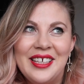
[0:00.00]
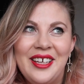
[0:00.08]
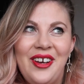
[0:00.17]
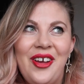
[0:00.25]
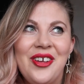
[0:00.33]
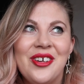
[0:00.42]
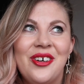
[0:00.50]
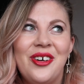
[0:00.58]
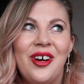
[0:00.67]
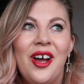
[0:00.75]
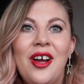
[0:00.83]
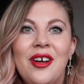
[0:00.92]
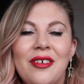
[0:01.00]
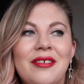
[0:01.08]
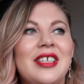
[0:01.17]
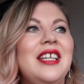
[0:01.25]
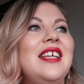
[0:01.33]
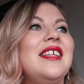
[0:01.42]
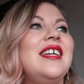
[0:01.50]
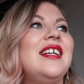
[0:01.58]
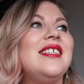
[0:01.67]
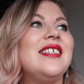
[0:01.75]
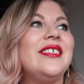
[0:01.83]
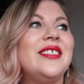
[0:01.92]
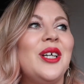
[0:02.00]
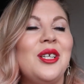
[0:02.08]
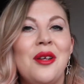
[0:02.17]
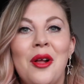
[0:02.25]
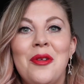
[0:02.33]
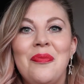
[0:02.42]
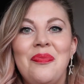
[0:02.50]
You know you're, you hear the kids outside,